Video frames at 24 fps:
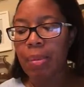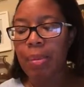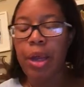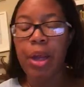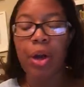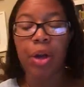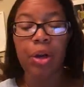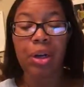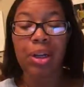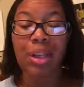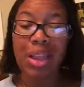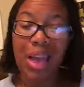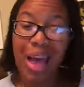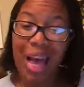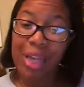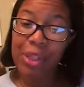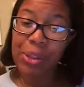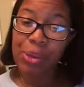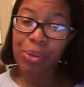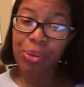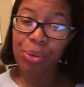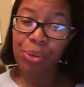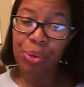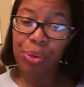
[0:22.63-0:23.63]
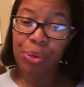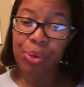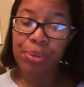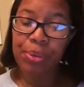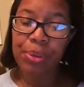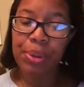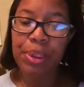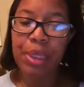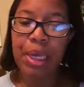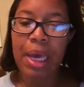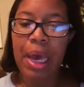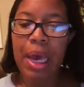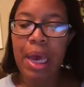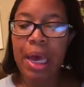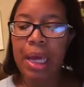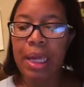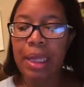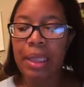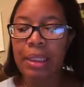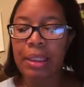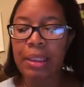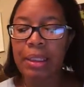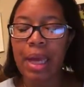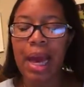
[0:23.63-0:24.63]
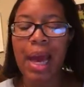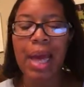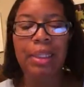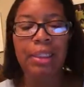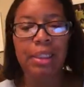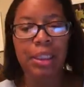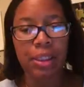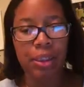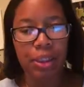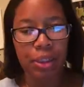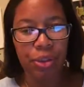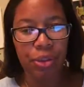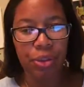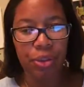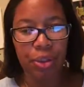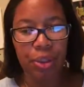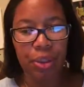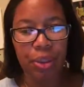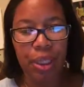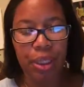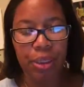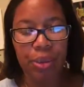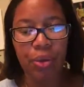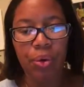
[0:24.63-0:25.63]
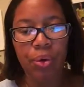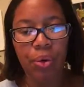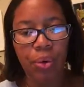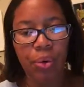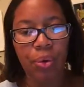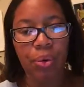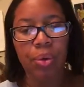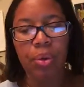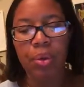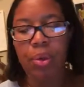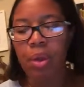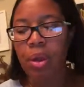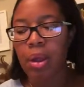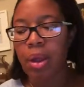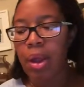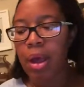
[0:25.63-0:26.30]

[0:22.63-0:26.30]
in our classrooms and as a district as a whole.